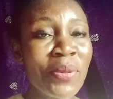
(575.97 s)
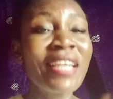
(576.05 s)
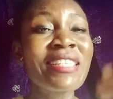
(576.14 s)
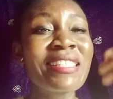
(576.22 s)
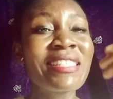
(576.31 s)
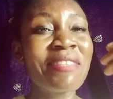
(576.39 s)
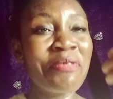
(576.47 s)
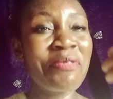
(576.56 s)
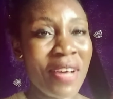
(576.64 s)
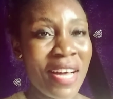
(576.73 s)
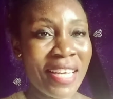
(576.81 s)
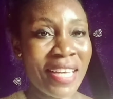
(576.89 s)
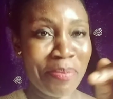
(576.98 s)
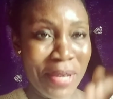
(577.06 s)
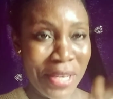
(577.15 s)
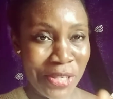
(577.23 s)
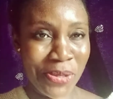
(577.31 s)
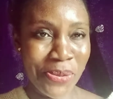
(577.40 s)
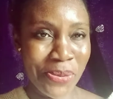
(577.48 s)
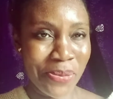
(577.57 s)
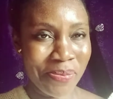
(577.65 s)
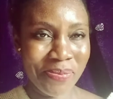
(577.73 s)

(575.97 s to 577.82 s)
that is defined by you.